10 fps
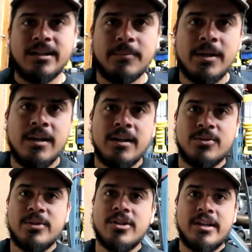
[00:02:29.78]
up.
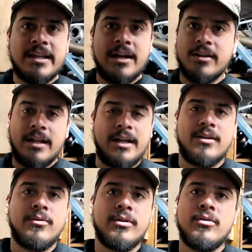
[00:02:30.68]
Because we took it down to
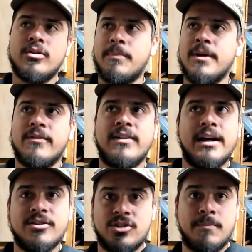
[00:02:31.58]
we were going to
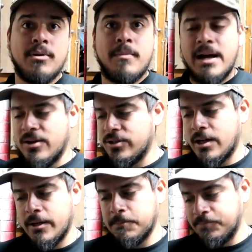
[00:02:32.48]
PFI just to put miles
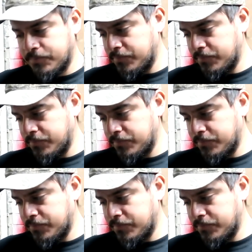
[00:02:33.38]
on it.